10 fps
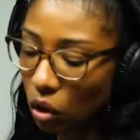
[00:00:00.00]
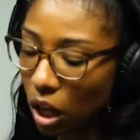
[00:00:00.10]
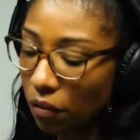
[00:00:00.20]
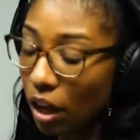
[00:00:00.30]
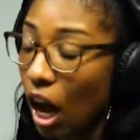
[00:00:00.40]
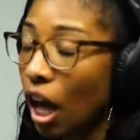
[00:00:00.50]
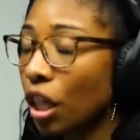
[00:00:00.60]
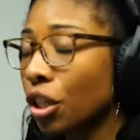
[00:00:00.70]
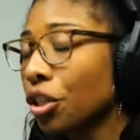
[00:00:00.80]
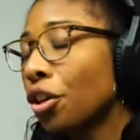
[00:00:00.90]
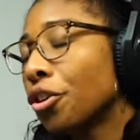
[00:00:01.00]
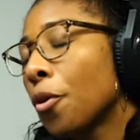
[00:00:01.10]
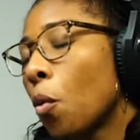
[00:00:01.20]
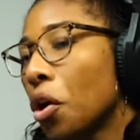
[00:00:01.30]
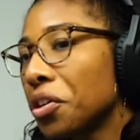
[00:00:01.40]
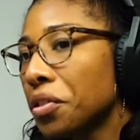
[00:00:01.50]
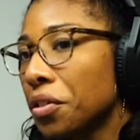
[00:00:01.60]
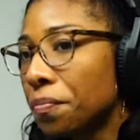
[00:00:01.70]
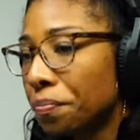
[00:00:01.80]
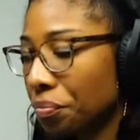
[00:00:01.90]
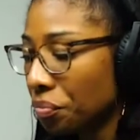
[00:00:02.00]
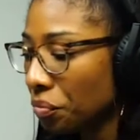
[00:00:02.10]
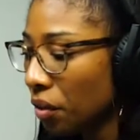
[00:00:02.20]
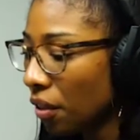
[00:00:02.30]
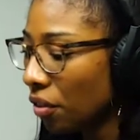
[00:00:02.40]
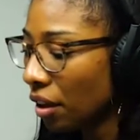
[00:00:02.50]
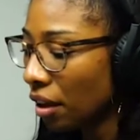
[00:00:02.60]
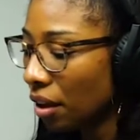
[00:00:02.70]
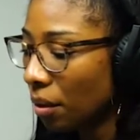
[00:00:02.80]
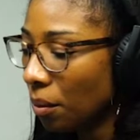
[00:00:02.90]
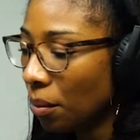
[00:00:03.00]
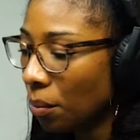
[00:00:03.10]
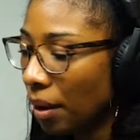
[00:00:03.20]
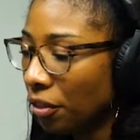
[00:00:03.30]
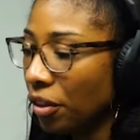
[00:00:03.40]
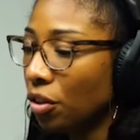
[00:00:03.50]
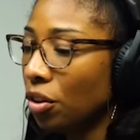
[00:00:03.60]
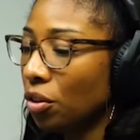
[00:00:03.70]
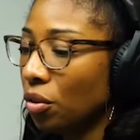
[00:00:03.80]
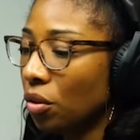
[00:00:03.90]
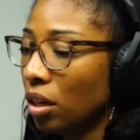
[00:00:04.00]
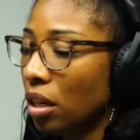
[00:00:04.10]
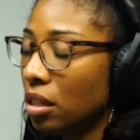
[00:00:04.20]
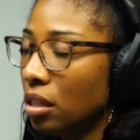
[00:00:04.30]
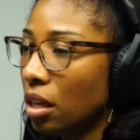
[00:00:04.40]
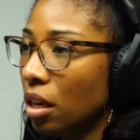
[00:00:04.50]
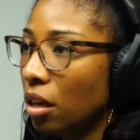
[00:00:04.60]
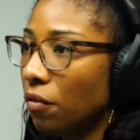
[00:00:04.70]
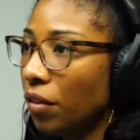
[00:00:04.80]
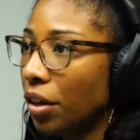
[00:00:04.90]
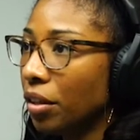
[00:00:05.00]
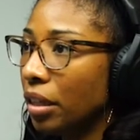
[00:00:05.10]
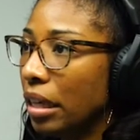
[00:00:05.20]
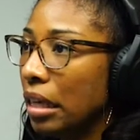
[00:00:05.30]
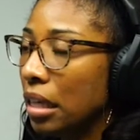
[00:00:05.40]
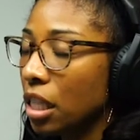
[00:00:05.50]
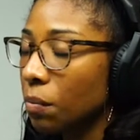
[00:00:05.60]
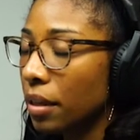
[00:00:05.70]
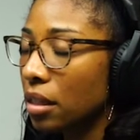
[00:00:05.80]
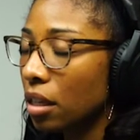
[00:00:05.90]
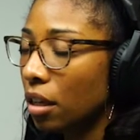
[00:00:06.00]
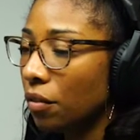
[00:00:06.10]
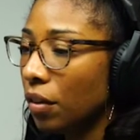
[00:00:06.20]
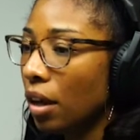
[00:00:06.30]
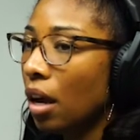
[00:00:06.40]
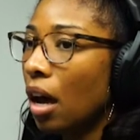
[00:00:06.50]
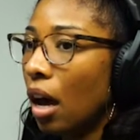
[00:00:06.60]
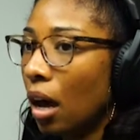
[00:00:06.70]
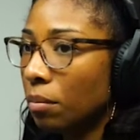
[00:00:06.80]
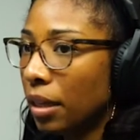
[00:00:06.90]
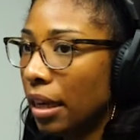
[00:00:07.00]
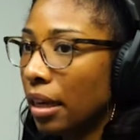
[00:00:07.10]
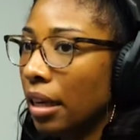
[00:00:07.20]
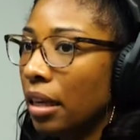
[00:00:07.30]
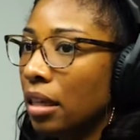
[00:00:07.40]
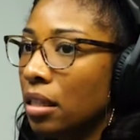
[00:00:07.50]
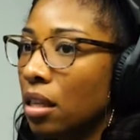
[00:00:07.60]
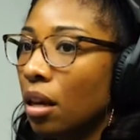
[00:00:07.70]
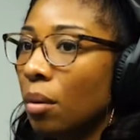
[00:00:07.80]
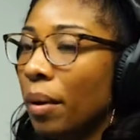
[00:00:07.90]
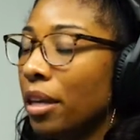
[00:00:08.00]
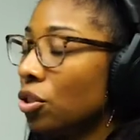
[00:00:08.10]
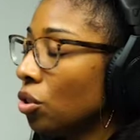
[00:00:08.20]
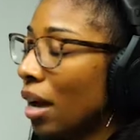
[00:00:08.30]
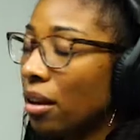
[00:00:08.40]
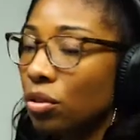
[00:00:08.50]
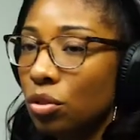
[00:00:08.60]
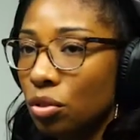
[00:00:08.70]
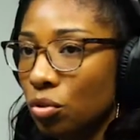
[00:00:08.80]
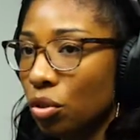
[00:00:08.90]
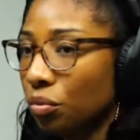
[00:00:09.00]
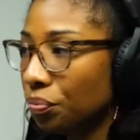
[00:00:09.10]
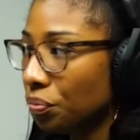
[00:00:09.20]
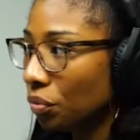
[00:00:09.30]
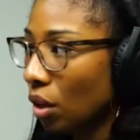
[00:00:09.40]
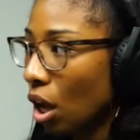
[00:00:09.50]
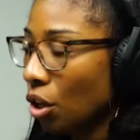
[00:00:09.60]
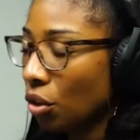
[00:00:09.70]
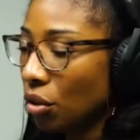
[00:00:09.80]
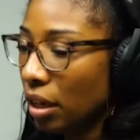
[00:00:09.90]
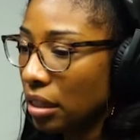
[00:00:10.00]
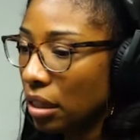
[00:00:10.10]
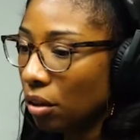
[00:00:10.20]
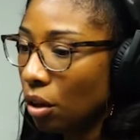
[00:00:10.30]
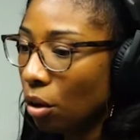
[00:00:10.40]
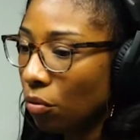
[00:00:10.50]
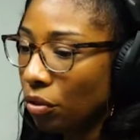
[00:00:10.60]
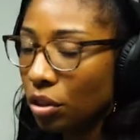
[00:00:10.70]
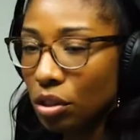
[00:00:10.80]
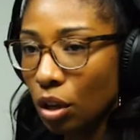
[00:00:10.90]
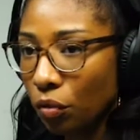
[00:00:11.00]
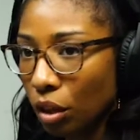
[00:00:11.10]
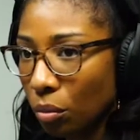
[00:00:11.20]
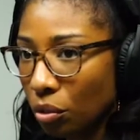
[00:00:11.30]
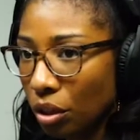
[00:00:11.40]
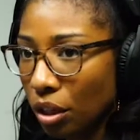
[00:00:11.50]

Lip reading: of color on your walls, the main thing you can do, and it's a fairly inexpensive update, is paint your house neutral. Mm-hmm. You're not selling a home for yourself anymore.